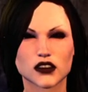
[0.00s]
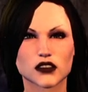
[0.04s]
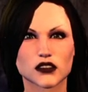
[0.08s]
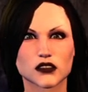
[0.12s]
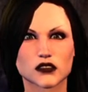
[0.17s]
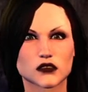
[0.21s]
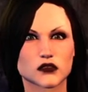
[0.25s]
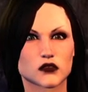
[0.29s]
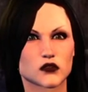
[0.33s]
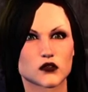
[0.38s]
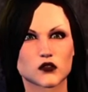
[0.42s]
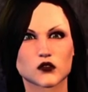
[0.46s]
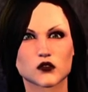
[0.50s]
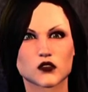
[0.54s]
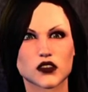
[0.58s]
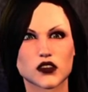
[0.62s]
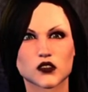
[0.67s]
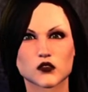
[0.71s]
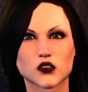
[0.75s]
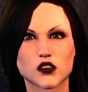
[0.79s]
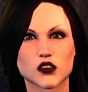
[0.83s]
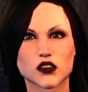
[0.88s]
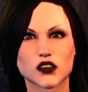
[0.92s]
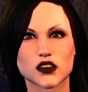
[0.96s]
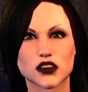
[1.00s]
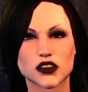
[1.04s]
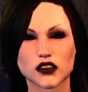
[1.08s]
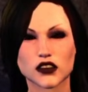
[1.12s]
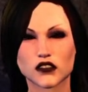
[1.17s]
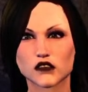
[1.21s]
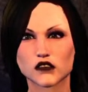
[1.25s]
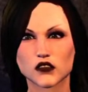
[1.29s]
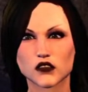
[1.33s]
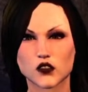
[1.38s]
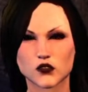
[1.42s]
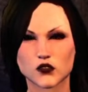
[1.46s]
Uh, what I wouldn't
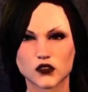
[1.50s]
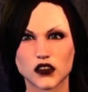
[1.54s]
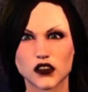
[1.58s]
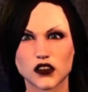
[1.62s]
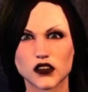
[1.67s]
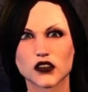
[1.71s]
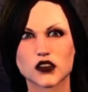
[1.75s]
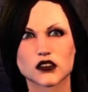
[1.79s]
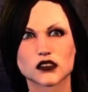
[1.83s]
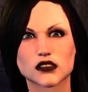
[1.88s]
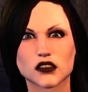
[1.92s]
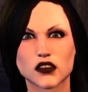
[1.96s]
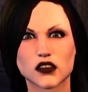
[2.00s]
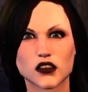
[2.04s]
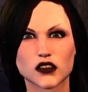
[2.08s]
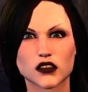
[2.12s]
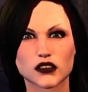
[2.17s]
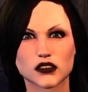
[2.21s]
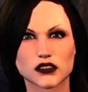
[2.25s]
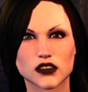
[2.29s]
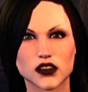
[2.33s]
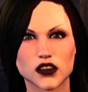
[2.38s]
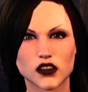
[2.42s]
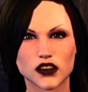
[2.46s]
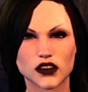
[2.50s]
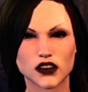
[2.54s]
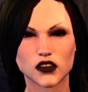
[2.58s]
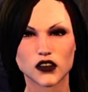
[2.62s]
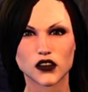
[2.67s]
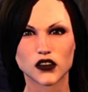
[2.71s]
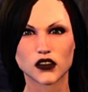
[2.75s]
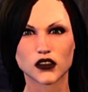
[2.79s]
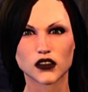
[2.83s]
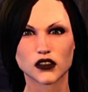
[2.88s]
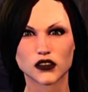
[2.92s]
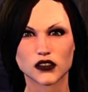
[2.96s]
give to walk those halls
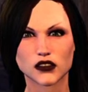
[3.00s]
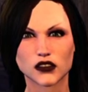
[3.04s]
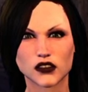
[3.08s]
again.